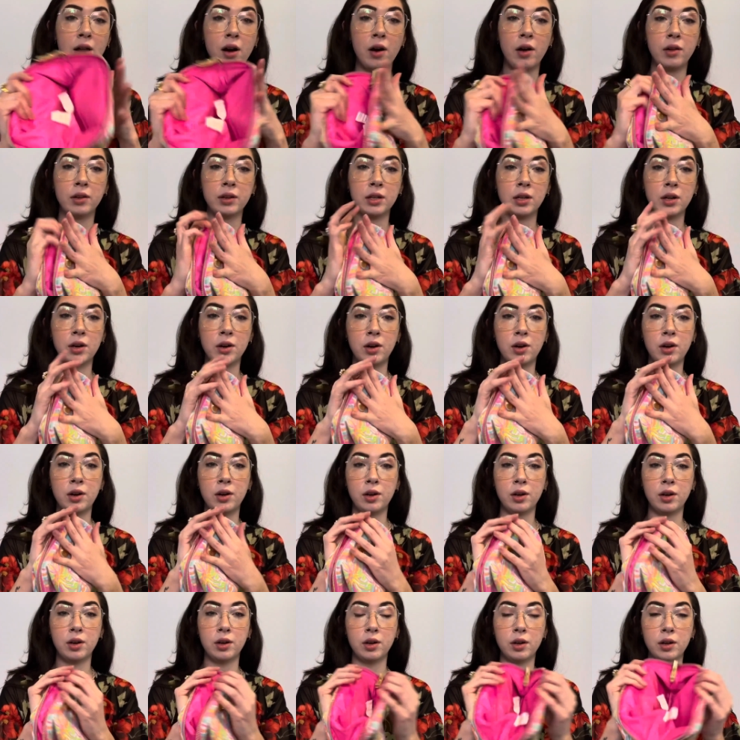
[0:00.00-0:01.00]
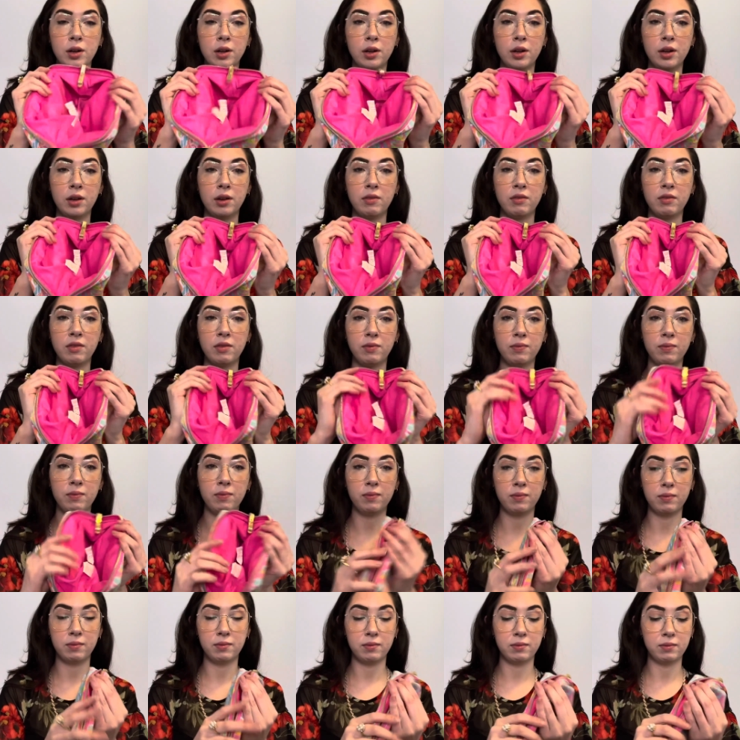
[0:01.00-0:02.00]
all in all,
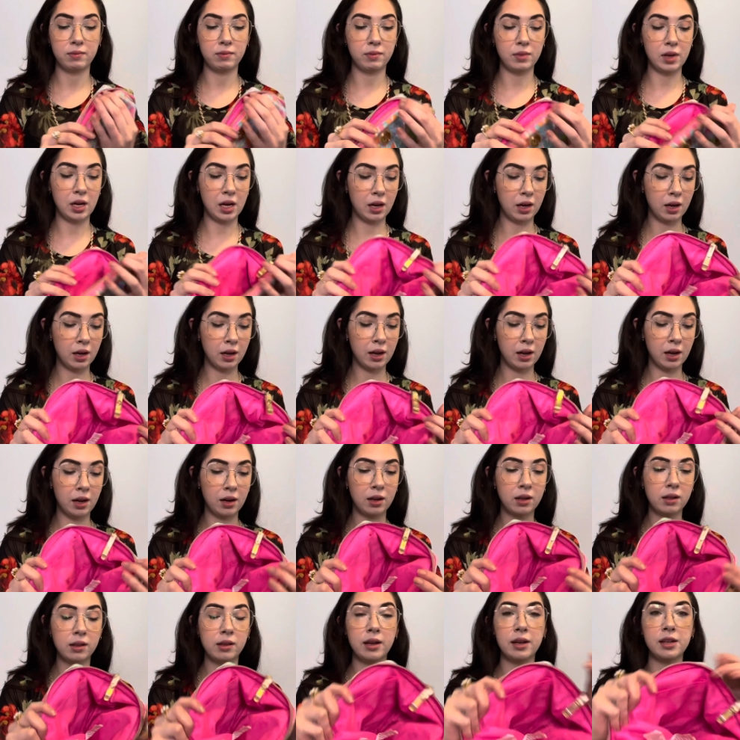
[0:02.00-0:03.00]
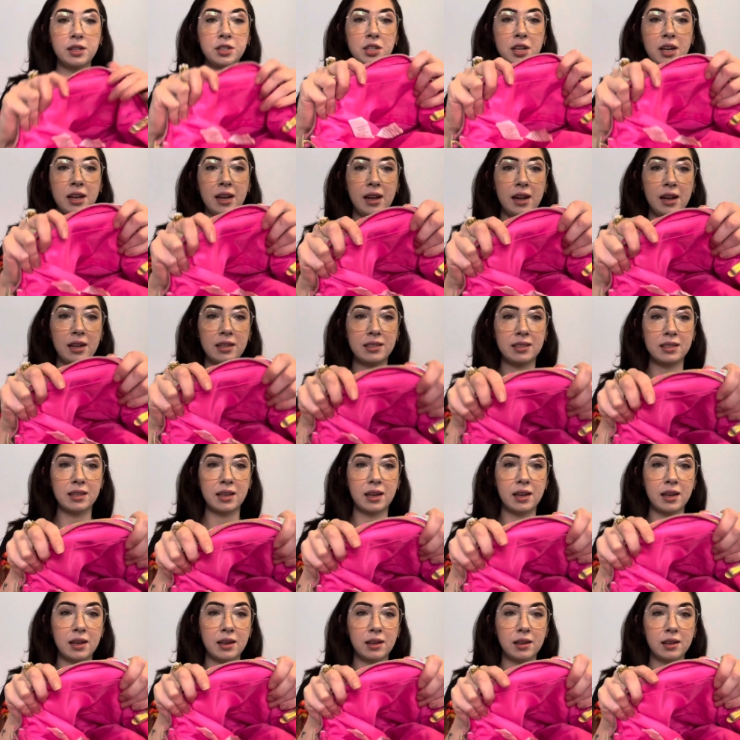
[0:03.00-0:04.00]
a good clutch. It's like
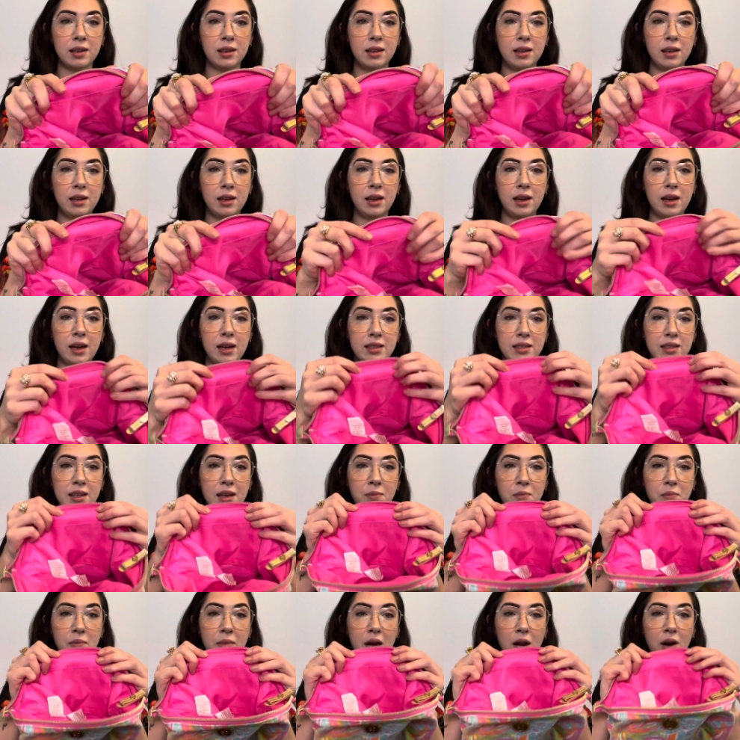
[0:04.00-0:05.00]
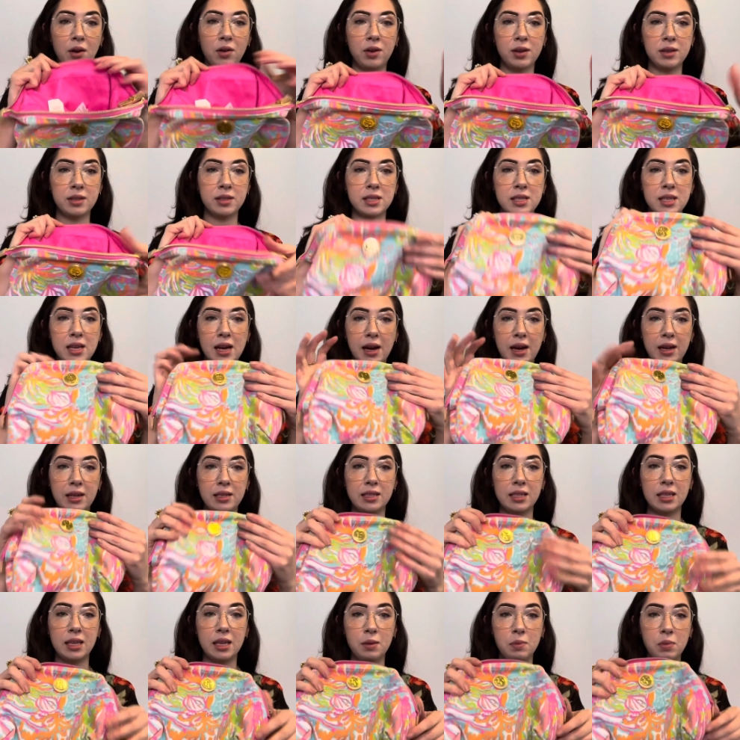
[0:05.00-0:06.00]
has like metal inside to
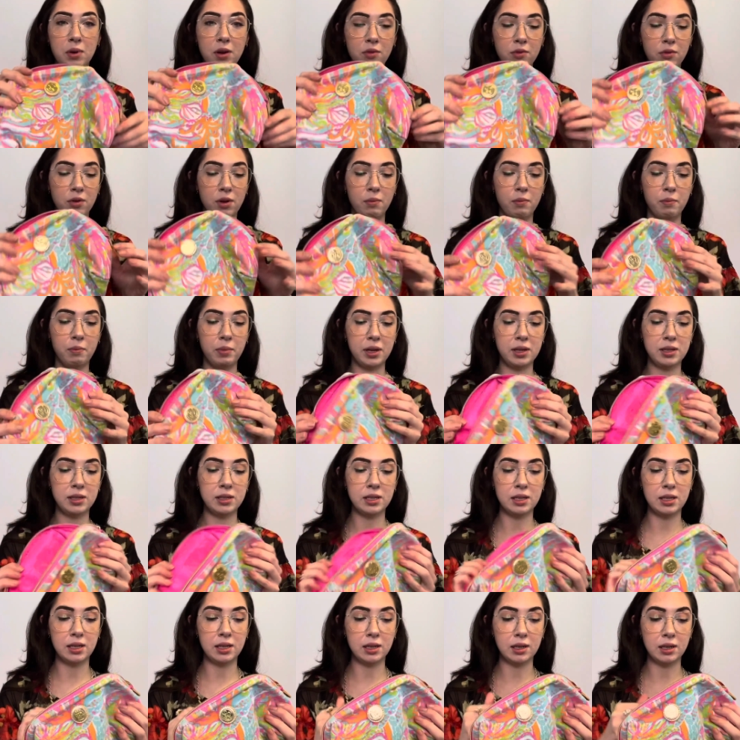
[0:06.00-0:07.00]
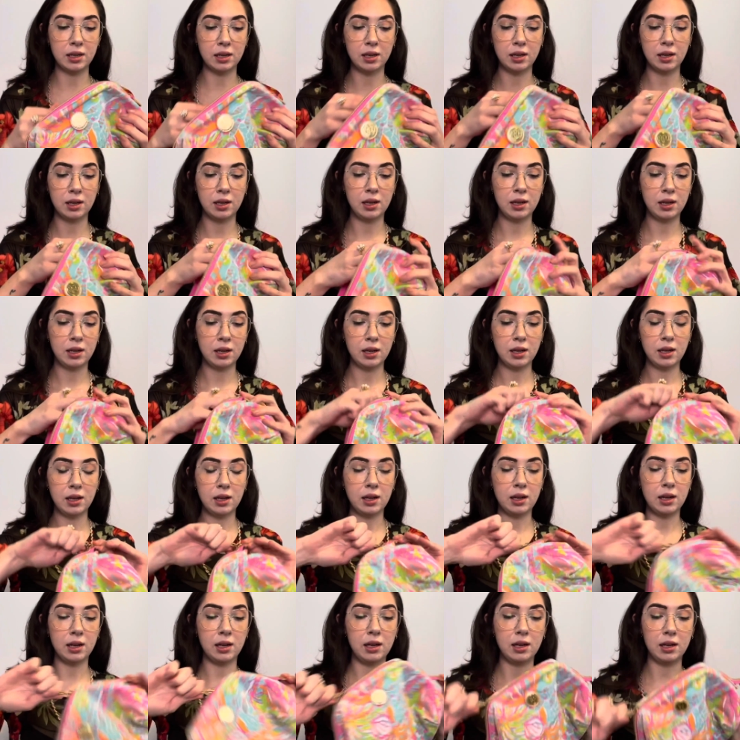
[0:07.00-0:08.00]
keep it from bending.
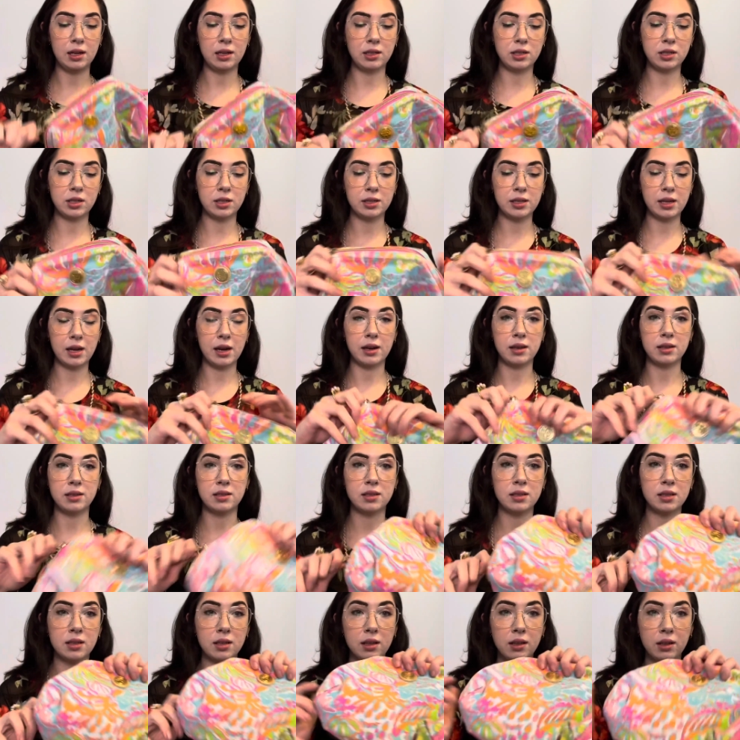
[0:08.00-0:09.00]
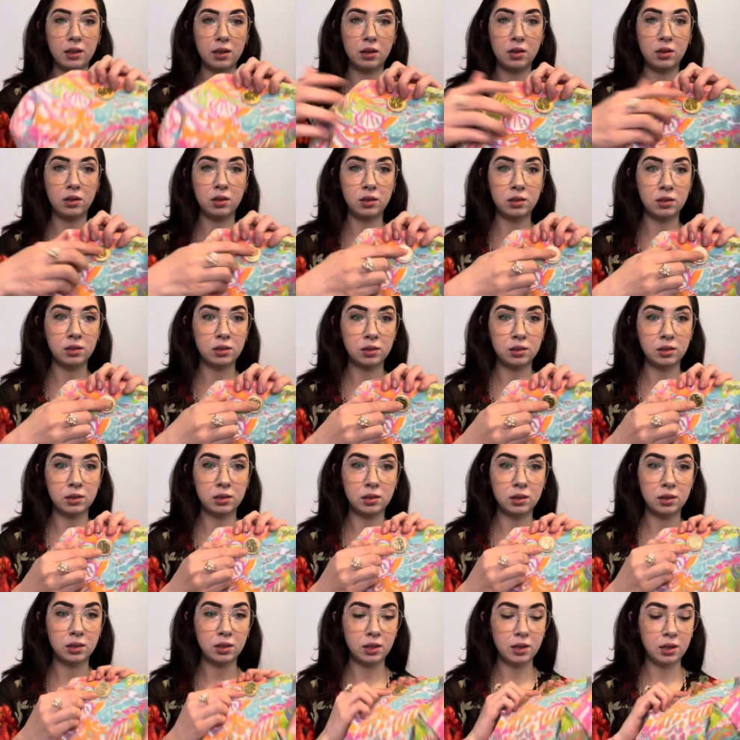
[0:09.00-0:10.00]
And it just has the little
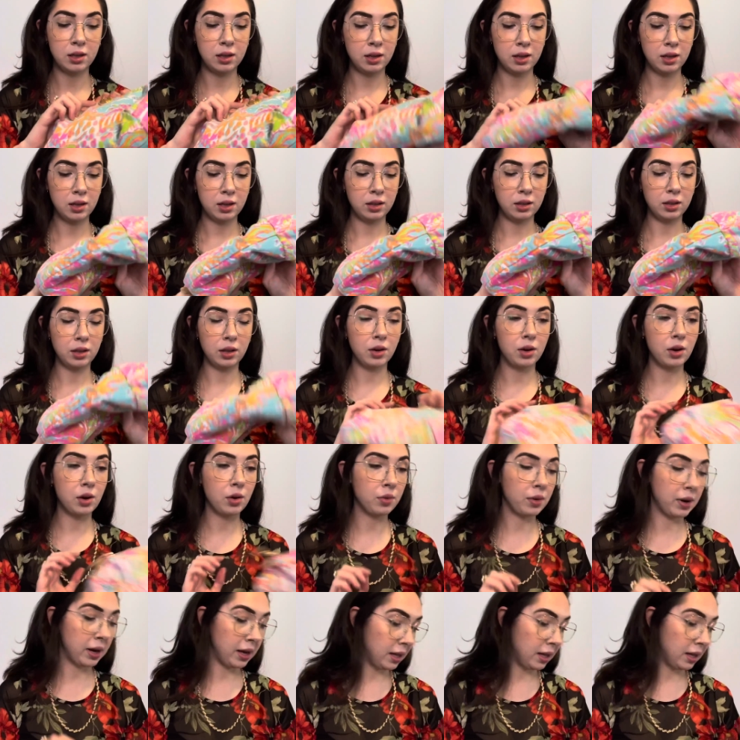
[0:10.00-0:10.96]
logo right